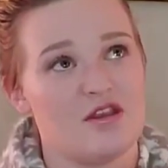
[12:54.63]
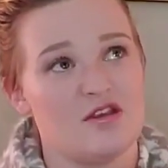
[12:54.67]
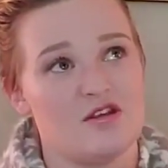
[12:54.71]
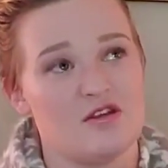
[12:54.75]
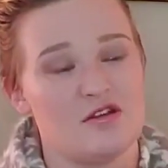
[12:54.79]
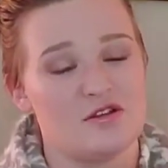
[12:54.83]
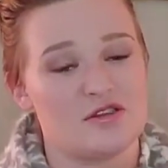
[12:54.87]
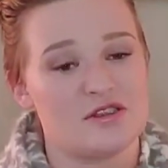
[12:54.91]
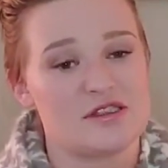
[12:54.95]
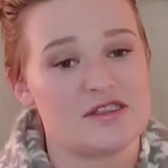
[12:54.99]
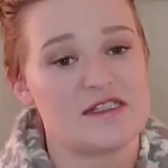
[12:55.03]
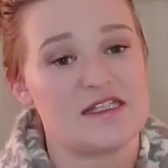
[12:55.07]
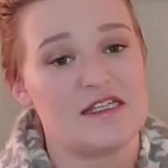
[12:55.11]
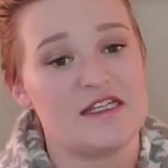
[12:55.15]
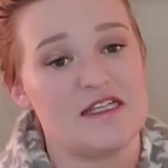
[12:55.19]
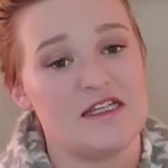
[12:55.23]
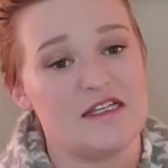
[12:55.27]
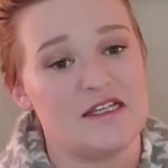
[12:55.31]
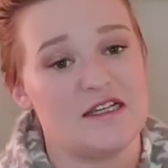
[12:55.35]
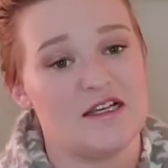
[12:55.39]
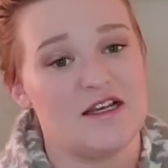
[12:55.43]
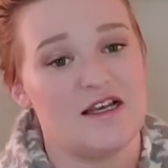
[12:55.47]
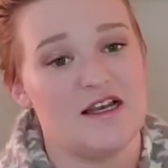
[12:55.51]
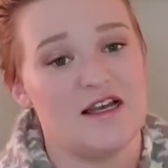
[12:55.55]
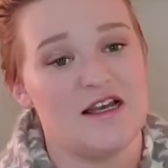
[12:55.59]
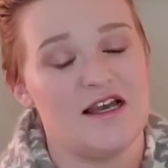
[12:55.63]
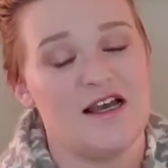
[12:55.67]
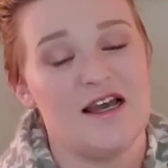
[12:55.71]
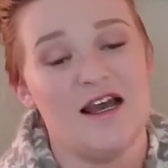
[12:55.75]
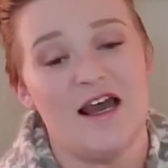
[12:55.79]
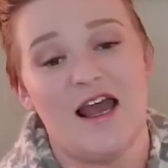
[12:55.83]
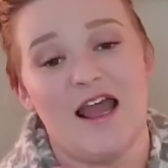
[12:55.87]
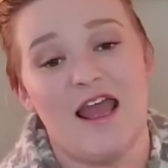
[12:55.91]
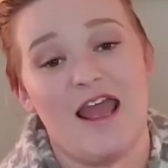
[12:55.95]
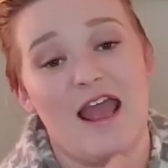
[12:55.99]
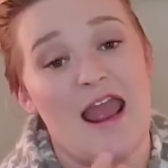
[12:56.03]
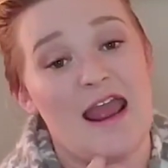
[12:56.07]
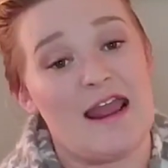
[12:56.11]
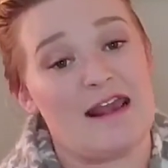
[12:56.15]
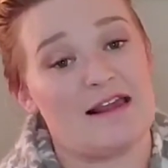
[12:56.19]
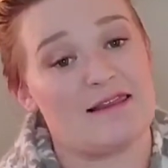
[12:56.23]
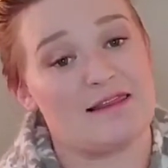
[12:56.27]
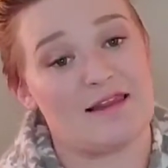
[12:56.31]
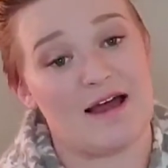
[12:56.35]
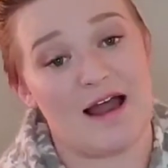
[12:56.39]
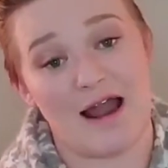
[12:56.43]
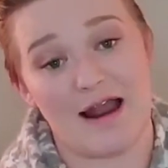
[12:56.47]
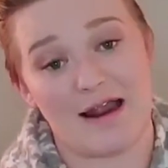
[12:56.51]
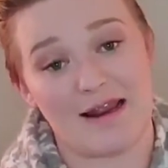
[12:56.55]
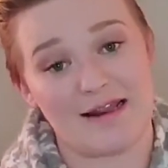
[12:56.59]
You'll see a
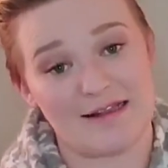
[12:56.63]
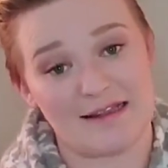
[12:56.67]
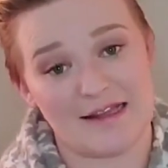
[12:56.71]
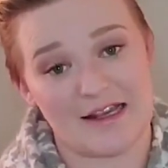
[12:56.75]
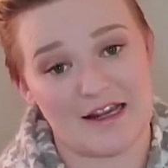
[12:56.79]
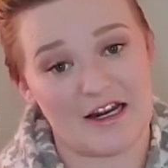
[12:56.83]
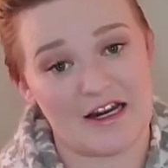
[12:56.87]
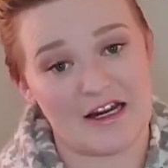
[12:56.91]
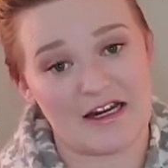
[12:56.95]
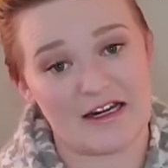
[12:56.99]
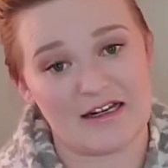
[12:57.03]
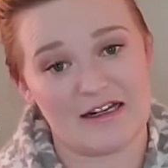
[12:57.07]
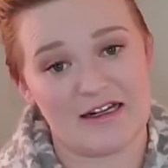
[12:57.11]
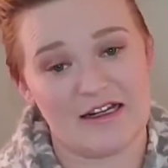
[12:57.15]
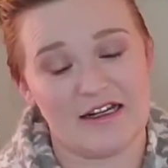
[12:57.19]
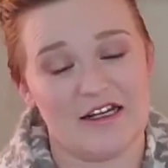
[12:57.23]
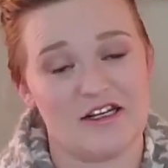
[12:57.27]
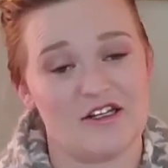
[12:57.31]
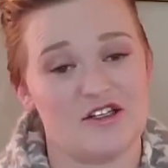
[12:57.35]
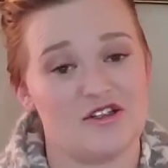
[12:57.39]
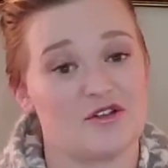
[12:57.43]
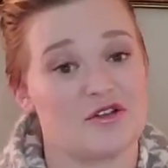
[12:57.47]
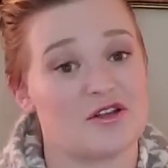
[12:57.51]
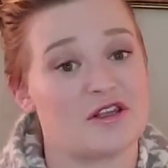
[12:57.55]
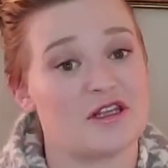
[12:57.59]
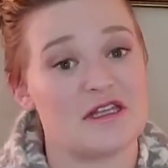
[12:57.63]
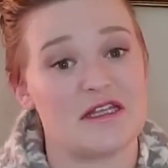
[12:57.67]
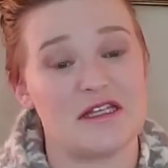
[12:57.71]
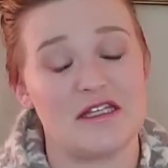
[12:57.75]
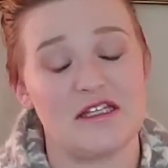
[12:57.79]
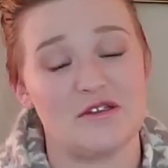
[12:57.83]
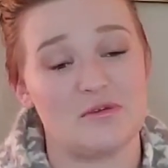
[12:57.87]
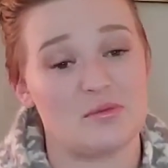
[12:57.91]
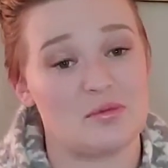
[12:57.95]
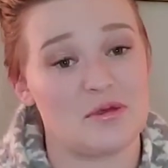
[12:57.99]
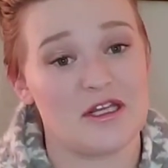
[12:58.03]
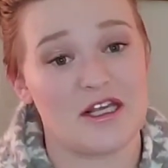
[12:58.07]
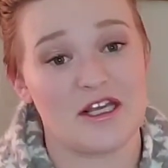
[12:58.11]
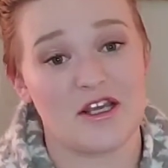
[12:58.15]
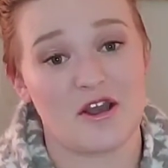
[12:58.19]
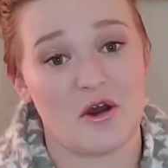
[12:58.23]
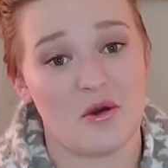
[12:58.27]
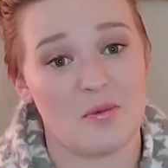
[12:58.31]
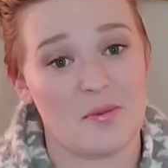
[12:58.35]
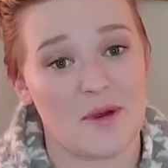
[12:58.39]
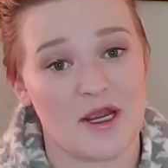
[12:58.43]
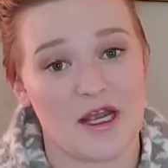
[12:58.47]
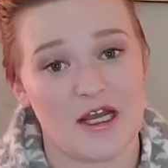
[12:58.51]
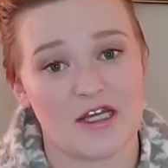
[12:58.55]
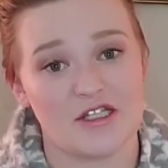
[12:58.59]
line there and you'll be like, oh
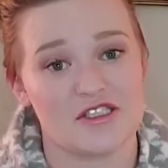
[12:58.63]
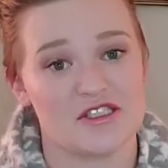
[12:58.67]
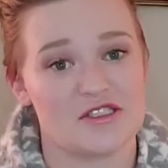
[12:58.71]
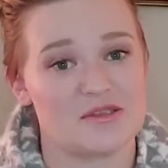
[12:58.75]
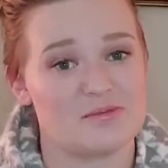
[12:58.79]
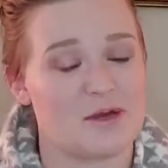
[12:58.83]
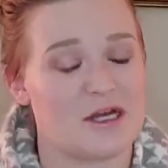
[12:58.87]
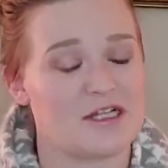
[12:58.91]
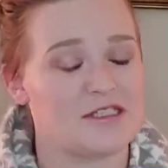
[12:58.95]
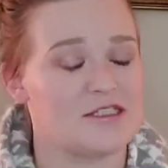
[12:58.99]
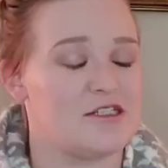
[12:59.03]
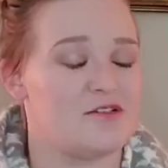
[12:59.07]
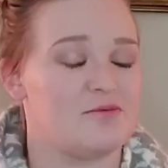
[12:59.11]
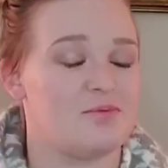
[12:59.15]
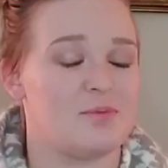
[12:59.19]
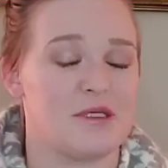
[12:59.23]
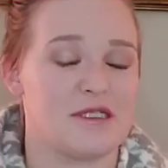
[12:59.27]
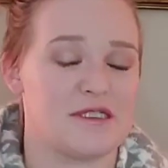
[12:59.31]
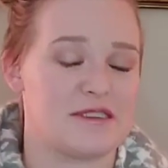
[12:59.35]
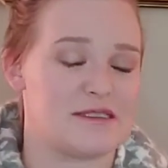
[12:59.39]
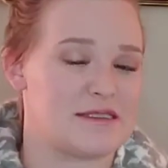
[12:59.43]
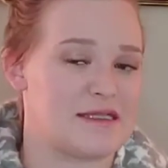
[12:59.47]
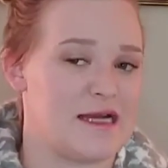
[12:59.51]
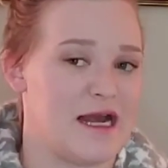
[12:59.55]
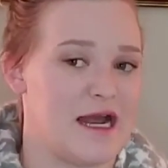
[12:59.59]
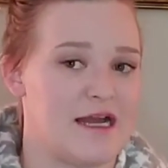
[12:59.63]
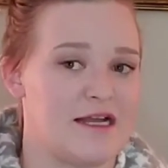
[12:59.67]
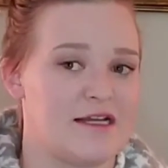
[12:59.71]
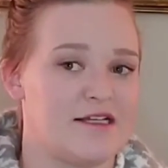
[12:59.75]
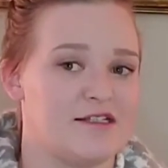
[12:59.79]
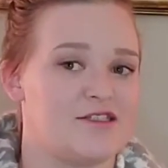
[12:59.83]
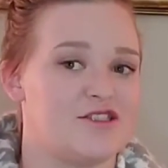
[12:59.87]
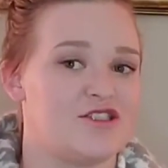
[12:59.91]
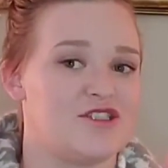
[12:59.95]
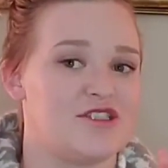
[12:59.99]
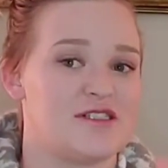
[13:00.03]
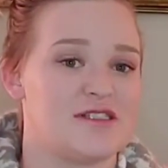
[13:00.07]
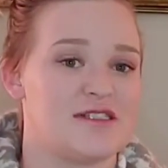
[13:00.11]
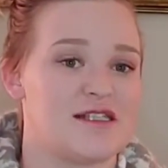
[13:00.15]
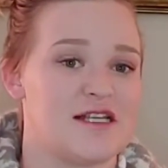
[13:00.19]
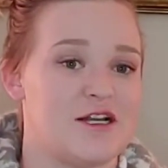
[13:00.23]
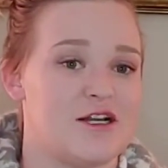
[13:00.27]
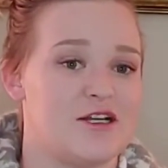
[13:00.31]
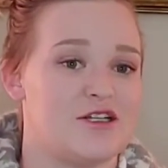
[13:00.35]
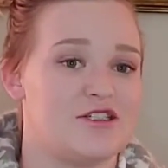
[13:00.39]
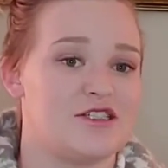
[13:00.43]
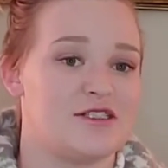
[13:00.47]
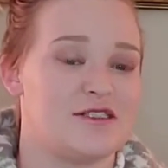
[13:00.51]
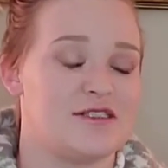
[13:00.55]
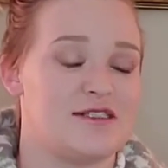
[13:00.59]
my gosh, it's positive, but it's not. It's just
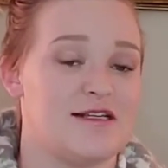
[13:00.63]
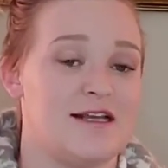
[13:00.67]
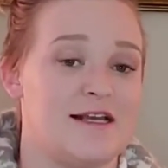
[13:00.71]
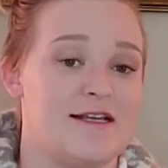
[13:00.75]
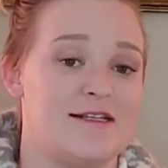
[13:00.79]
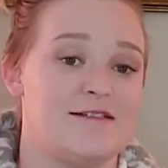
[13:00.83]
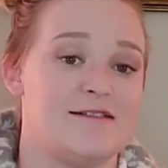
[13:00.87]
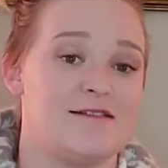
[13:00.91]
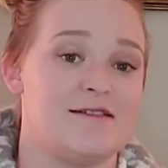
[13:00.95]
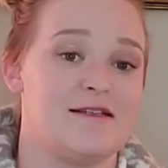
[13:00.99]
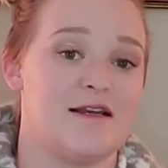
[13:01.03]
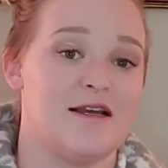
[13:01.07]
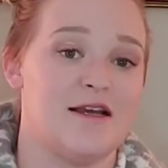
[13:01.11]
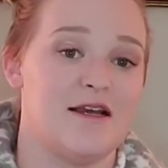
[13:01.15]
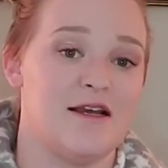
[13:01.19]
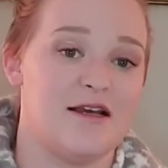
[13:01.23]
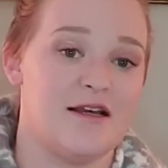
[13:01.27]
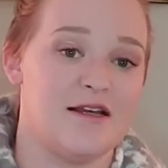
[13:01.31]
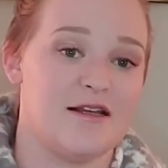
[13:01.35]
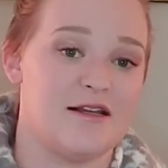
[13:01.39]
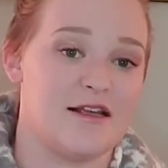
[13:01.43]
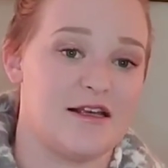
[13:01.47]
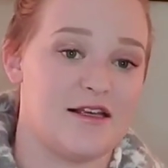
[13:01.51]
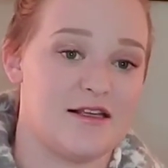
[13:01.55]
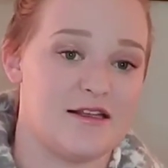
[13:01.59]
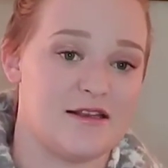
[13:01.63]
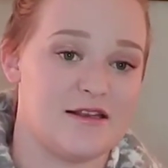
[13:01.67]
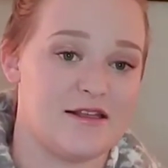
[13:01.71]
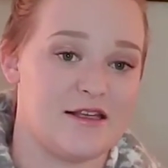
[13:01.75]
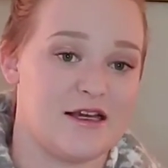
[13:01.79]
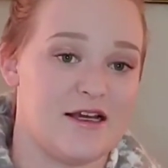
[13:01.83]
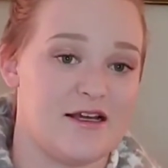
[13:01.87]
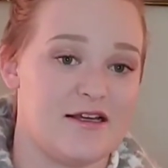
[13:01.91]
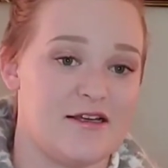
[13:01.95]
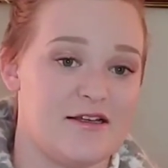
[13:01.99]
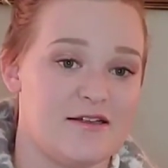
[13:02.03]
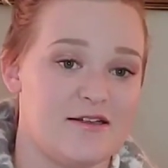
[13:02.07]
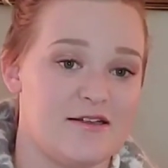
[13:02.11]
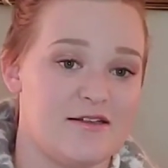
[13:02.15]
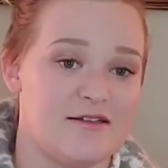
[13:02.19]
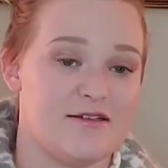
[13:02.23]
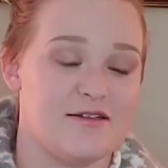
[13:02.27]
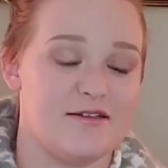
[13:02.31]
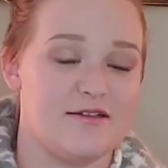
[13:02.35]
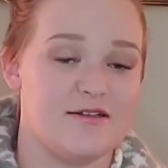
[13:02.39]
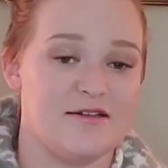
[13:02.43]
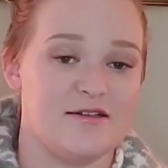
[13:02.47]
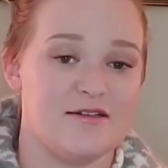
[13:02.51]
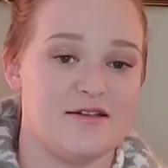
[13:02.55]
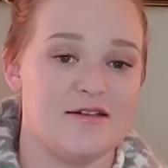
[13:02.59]
there just in case, like, that
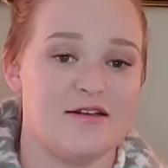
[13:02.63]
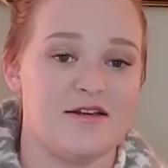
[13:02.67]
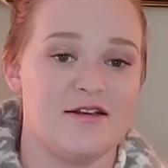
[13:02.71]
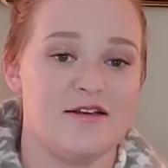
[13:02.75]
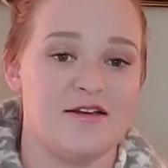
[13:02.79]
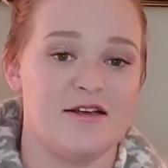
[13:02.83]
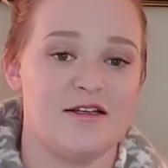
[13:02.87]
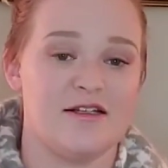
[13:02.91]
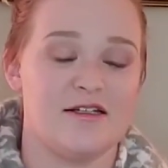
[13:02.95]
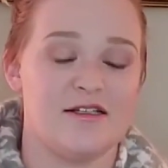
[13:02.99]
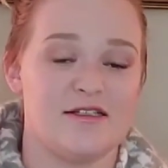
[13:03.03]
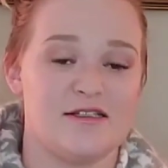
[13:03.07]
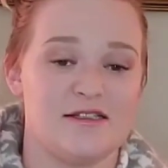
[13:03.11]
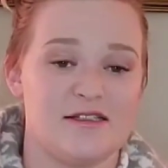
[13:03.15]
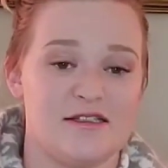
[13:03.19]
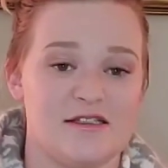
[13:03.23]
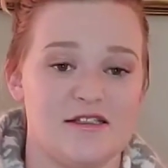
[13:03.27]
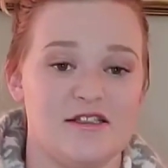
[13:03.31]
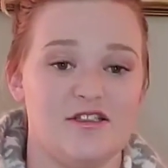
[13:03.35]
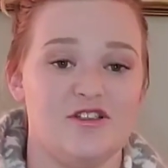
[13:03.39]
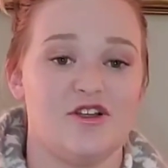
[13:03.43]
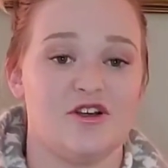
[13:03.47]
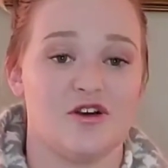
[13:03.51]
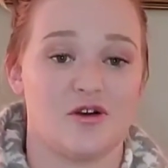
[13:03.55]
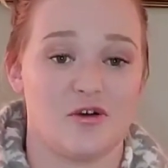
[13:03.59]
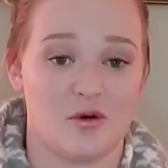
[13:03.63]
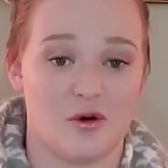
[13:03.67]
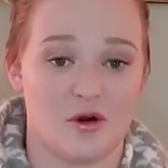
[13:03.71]
your